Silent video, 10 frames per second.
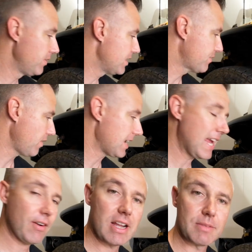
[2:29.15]
this front
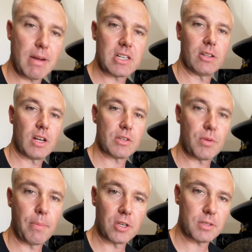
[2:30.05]
area as much light as
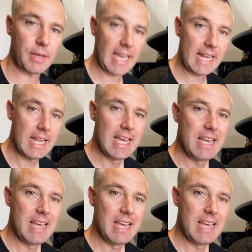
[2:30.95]
we possibly can,